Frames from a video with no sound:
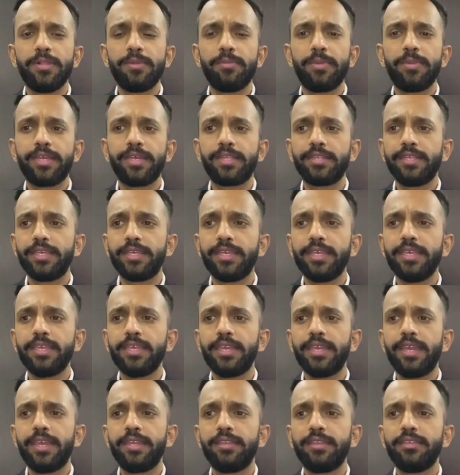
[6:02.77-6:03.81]
by
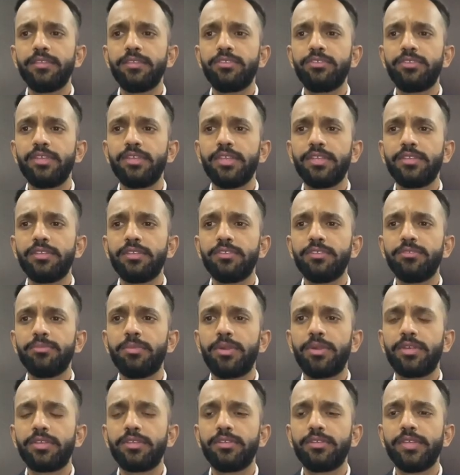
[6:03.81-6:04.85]
clicking on the status
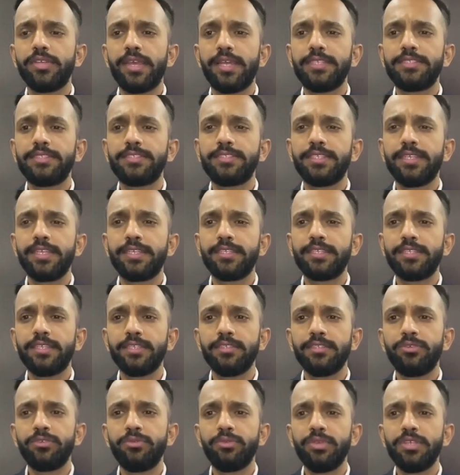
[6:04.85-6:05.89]
button and selecting
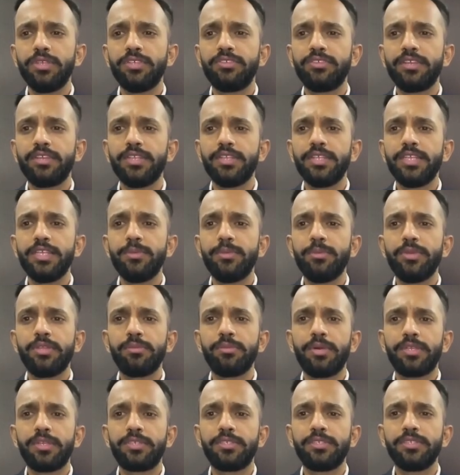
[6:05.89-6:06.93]
the resend email
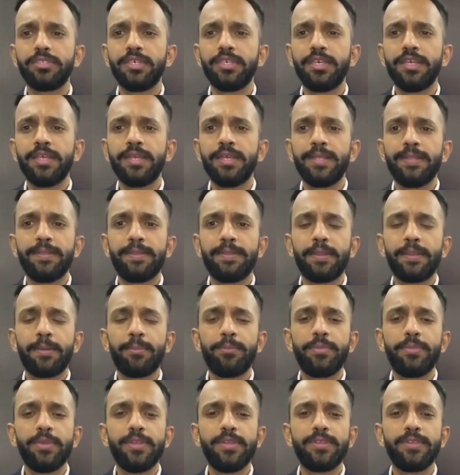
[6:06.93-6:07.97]
button that
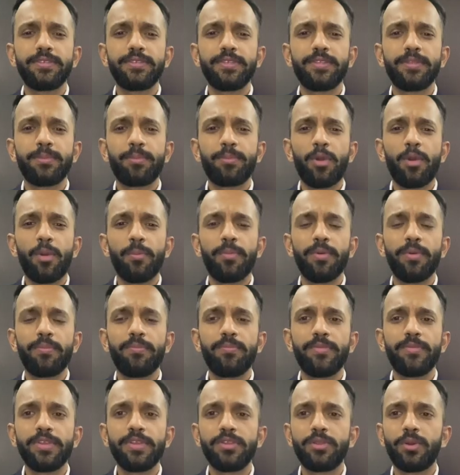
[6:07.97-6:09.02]
appears in the
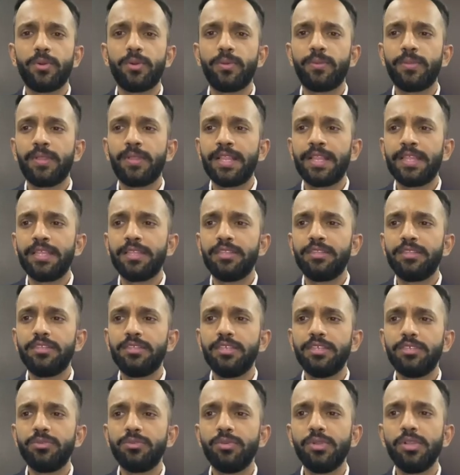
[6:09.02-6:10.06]
pop-up window.
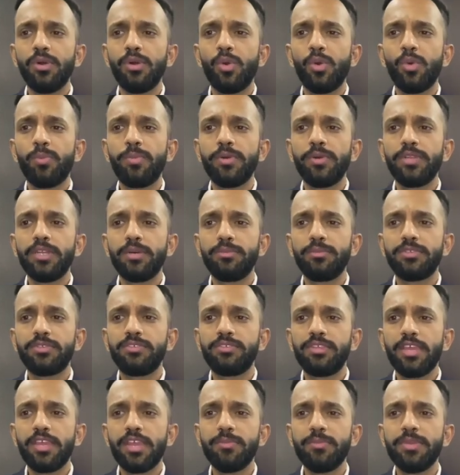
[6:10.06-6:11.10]
This will open up the
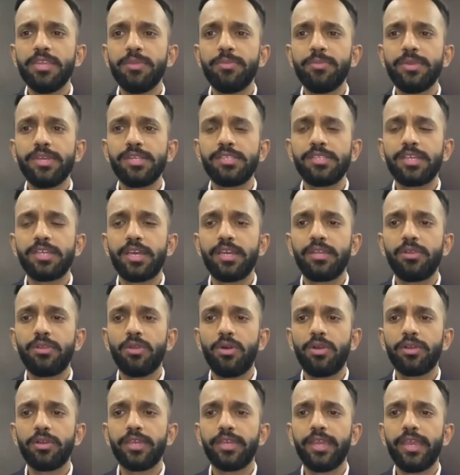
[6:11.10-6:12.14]
same email
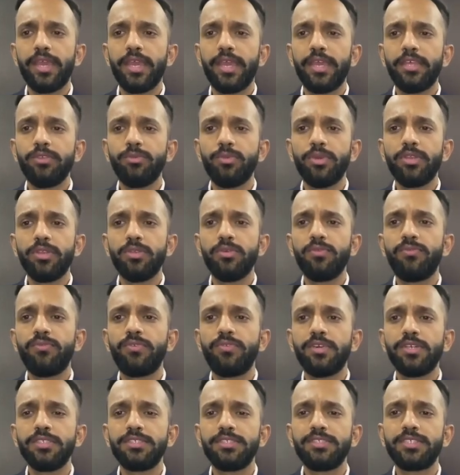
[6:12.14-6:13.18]
dialog as when you
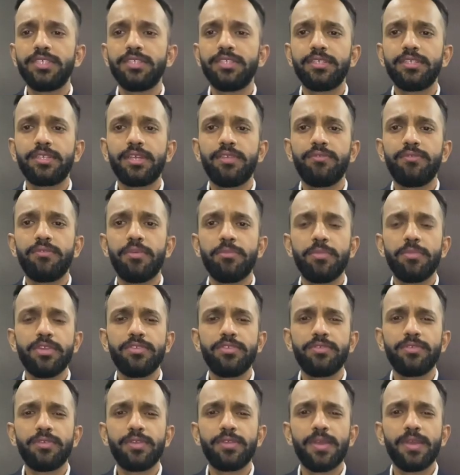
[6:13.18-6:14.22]
first sent the
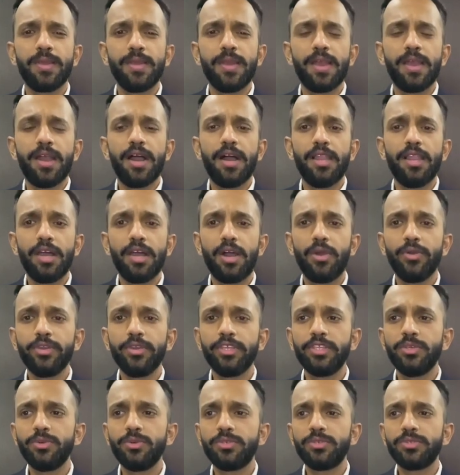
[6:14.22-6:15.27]
confirmation, allowing
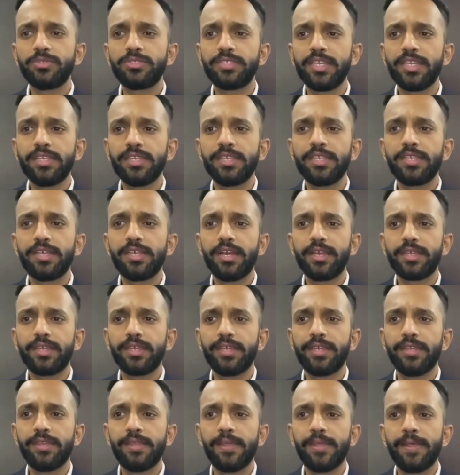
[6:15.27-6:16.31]
you to send it
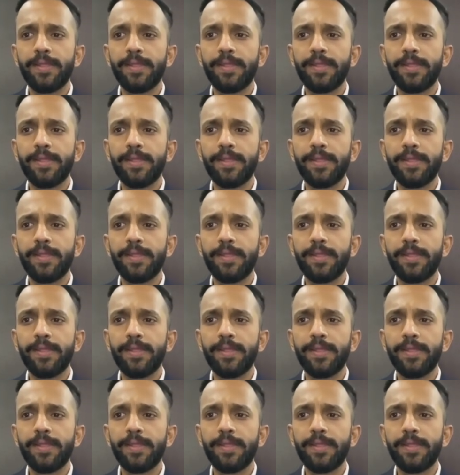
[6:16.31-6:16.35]
again